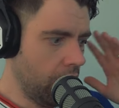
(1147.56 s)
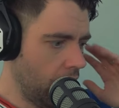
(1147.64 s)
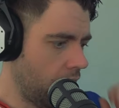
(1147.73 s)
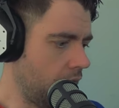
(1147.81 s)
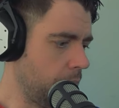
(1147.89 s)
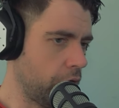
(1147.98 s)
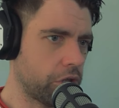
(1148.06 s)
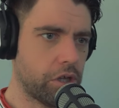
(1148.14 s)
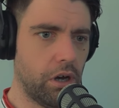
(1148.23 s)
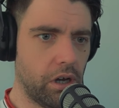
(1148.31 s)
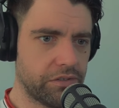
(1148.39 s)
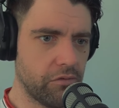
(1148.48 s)
Oh my
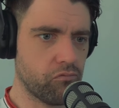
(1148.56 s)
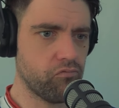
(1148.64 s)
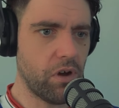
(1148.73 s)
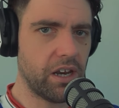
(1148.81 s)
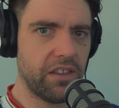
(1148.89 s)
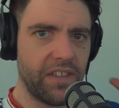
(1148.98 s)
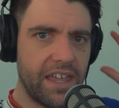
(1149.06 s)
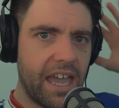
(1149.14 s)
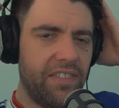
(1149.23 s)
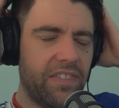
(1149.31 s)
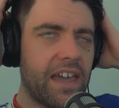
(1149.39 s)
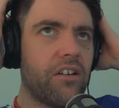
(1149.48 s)
God, the run at the
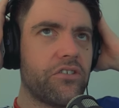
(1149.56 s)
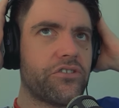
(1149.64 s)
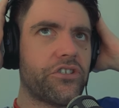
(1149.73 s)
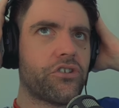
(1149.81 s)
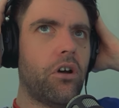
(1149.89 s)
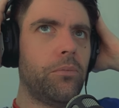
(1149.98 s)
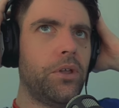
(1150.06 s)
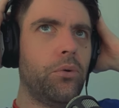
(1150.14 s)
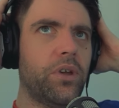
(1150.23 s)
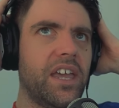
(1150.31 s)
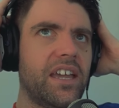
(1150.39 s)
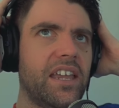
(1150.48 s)
end there has just got me all
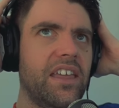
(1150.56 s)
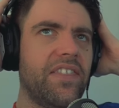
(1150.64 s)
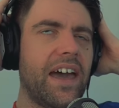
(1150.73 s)
giddy.